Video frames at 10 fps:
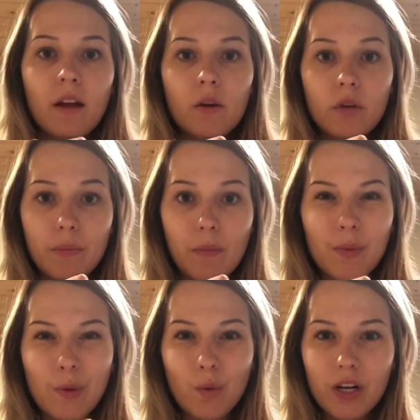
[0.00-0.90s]

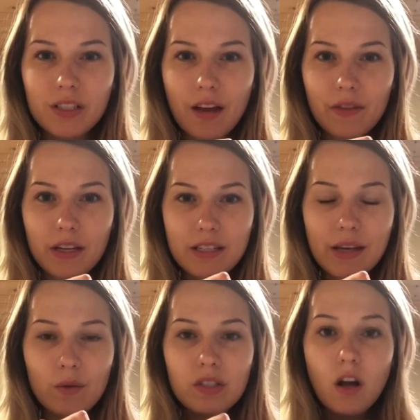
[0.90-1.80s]
Remember, we worked on
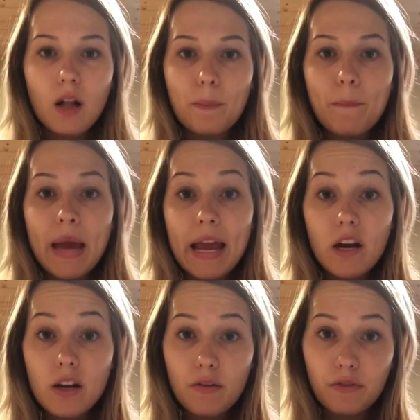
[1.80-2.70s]
this. It was called
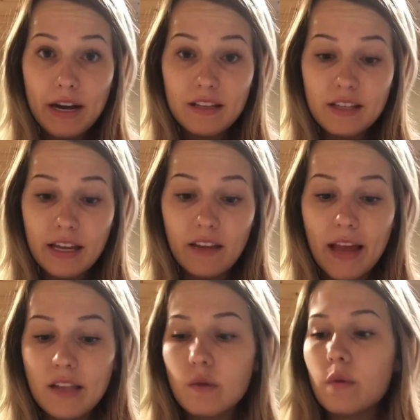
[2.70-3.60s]
paraphrasing,
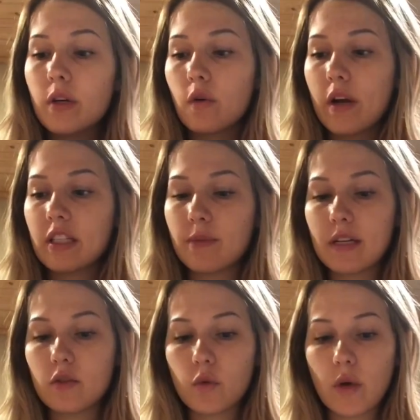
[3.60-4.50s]
and that's what we're going to
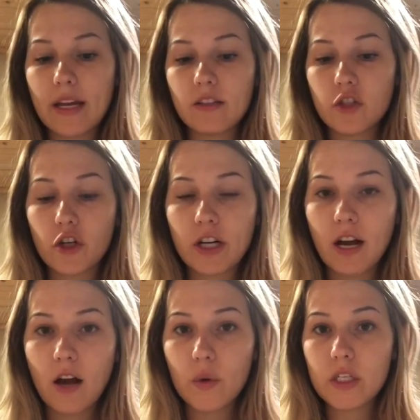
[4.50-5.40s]
be doing
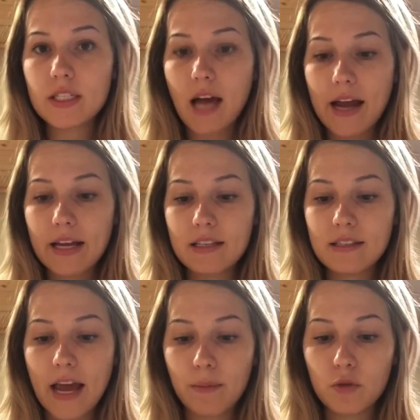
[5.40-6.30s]
during our science
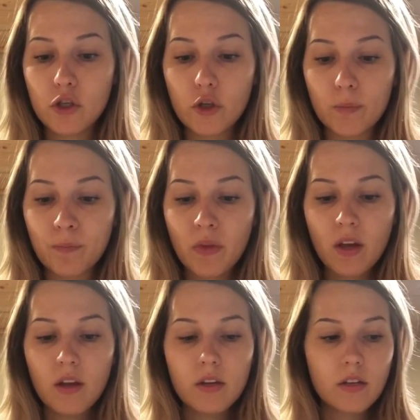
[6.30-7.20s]
time too.
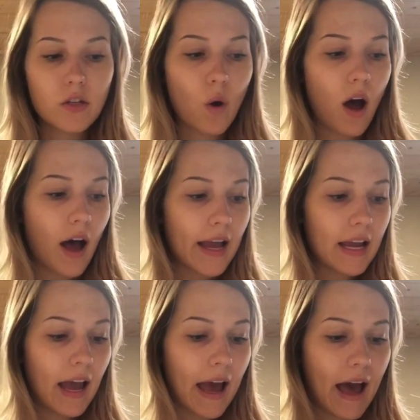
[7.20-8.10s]
So
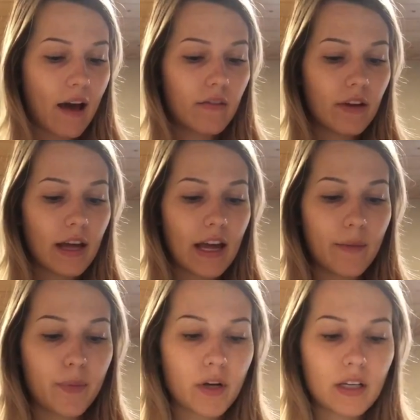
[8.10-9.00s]
I have a
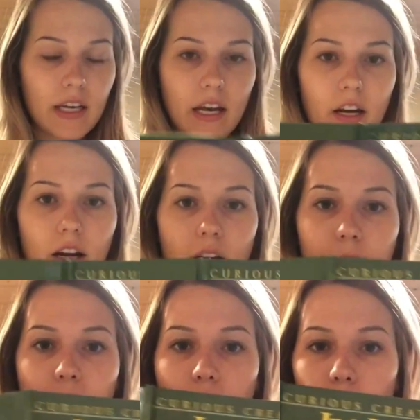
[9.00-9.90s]
book here
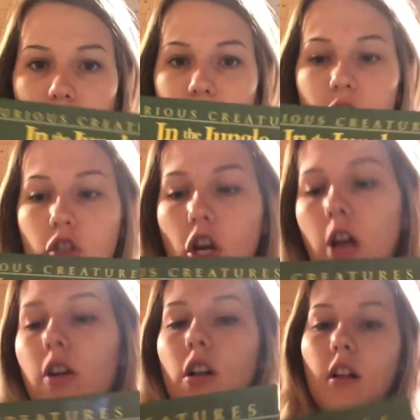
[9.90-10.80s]
about
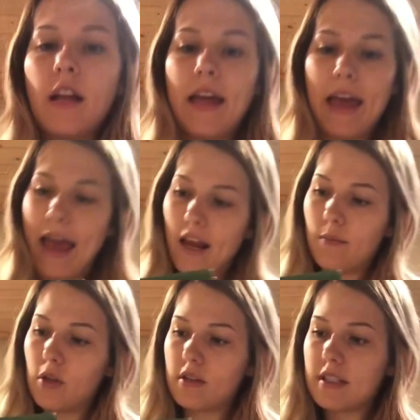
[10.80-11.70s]
jungle
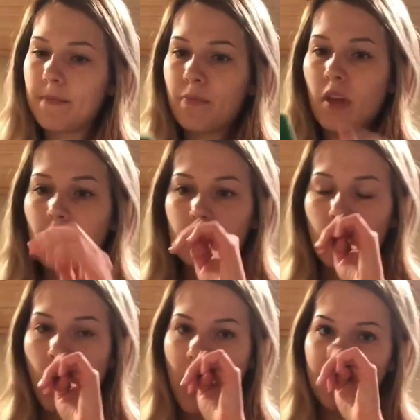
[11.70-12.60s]
animals.
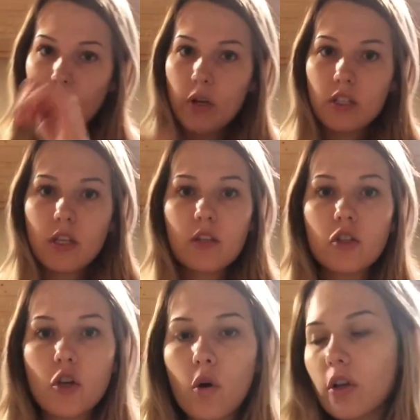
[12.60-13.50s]
So I'm going to
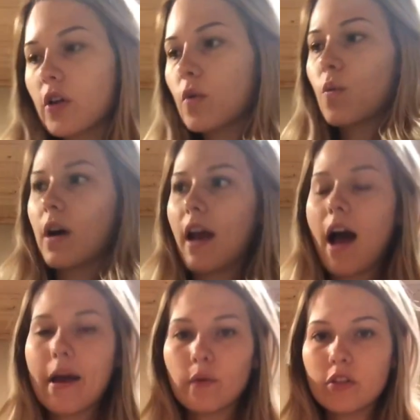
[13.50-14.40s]
show you what
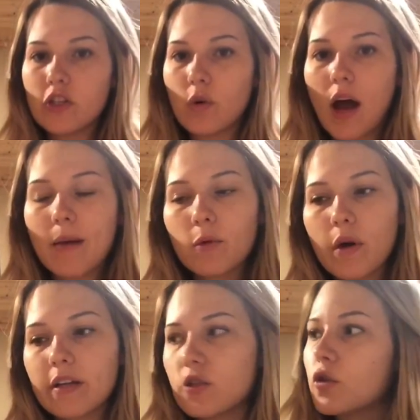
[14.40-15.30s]
I would do. I'm
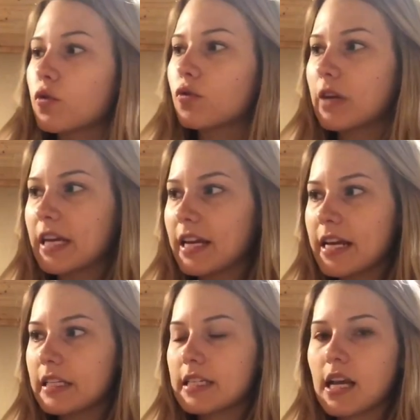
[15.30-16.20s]
going to read
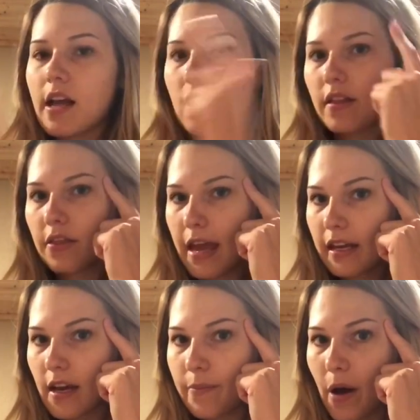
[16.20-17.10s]
it,
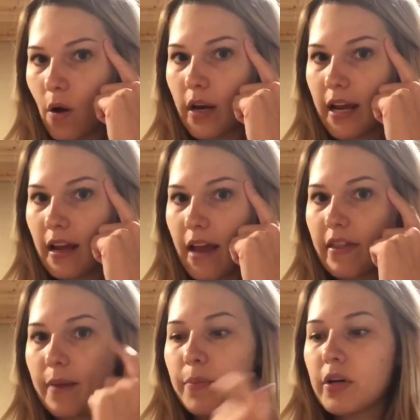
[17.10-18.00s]
think about it,
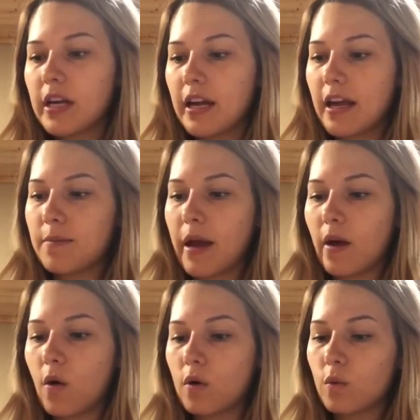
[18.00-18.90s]
and then put it in
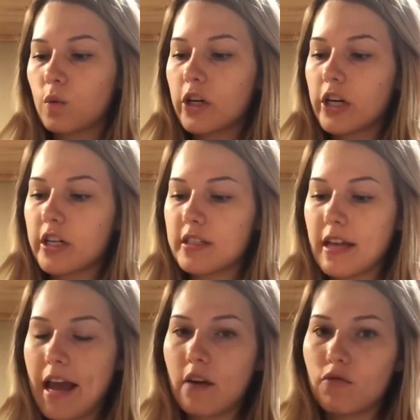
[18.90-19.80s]
my own words
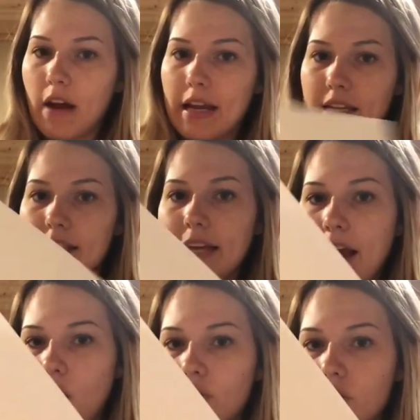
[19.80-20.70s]
and write it down.